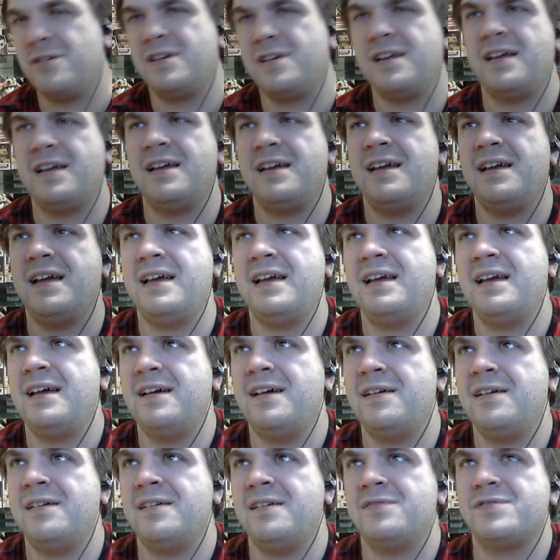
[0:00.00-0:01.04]
a
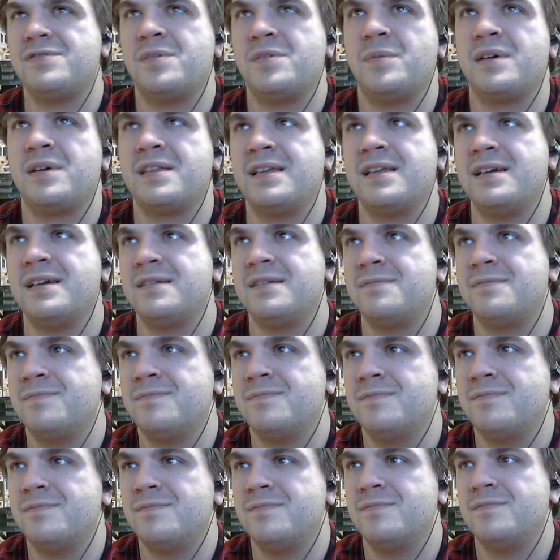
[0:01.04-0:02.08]
half something like that
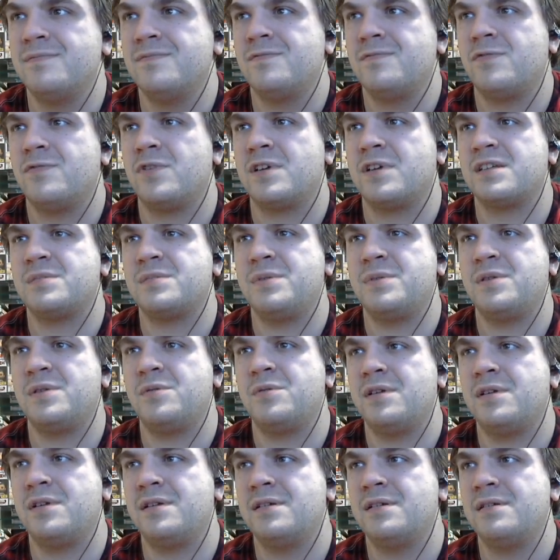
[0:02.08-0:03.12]
like an run.
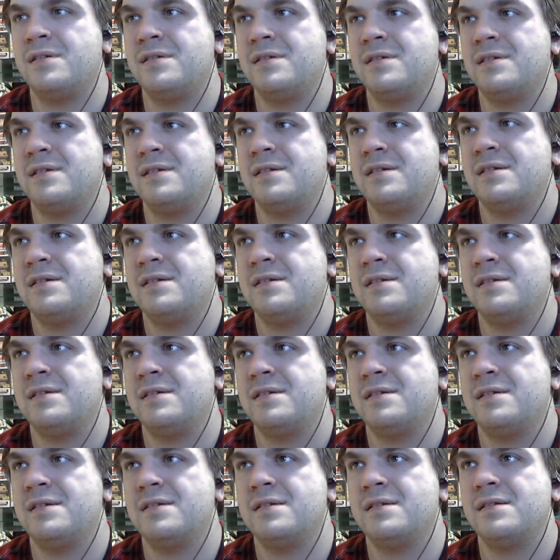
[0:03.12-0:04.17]
hour and a half to
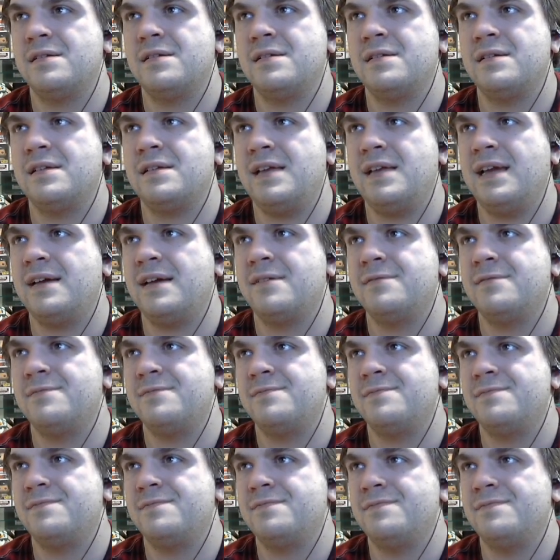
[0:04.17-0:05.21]
beat the game yeah
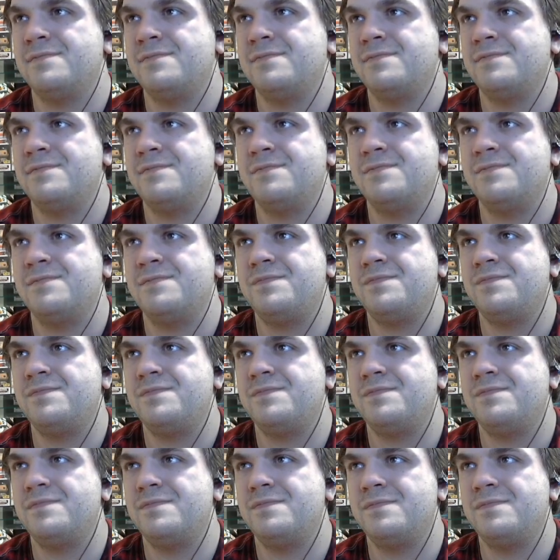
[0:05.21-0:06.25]

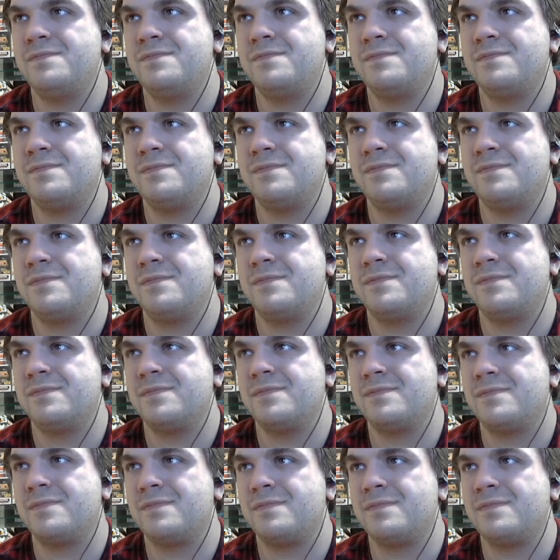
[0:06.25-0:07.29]
bro, that's
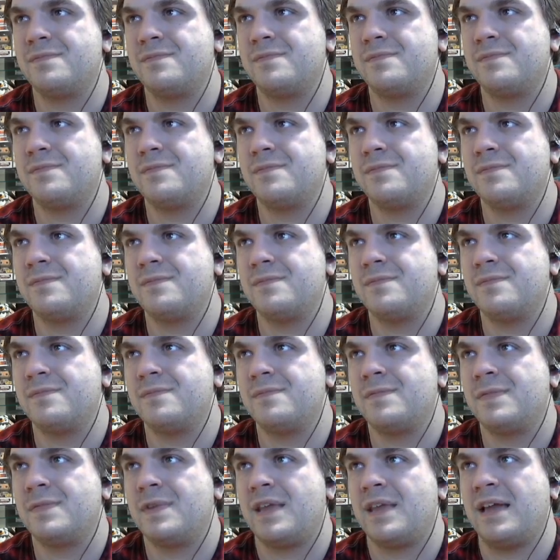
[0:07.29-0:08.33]
that's
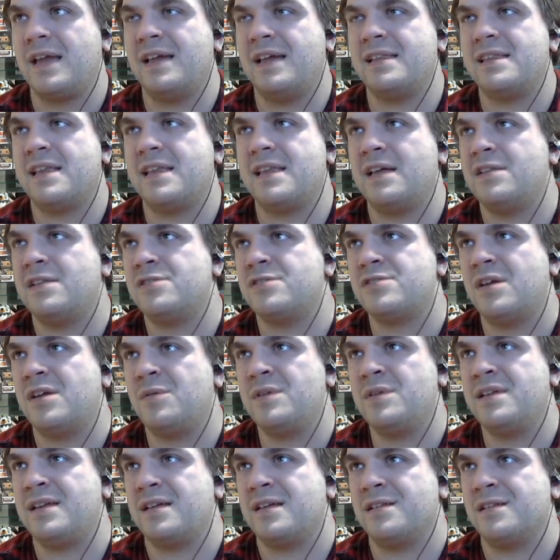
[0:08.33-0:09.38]
intense. And there's not
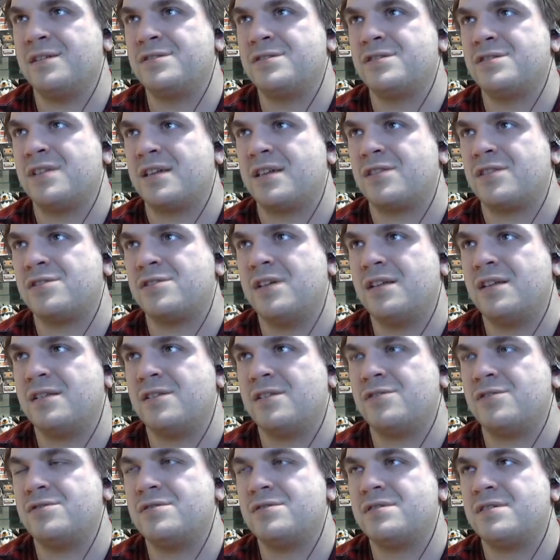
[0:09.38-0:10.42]
really any glitches. Like there's not
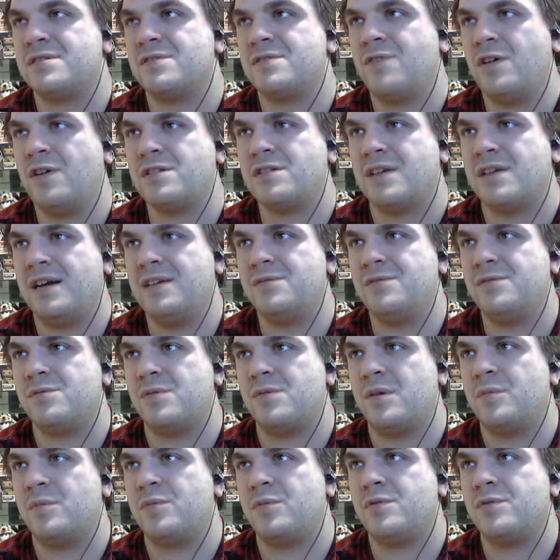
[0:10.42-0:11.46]
there's as far as I
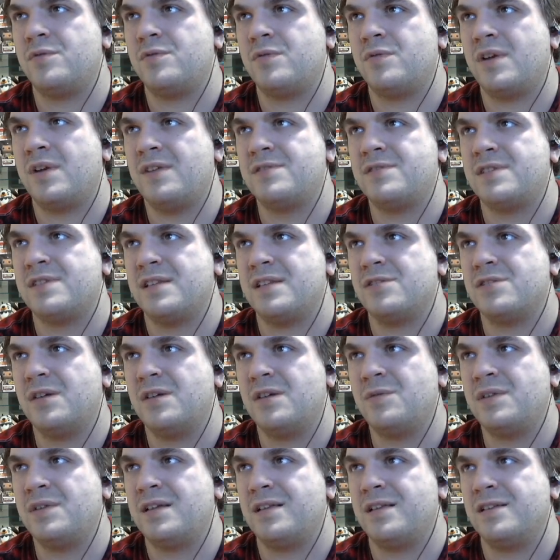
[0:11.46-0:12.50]
remember what I've seen, there's not
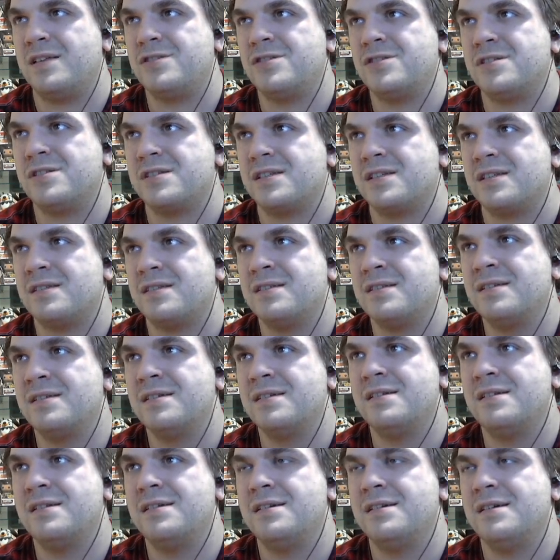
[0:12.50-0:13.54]
really glitches in
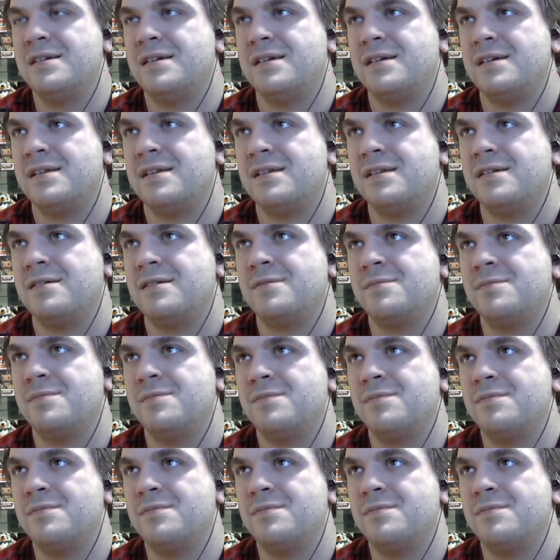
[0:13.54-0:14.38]
in um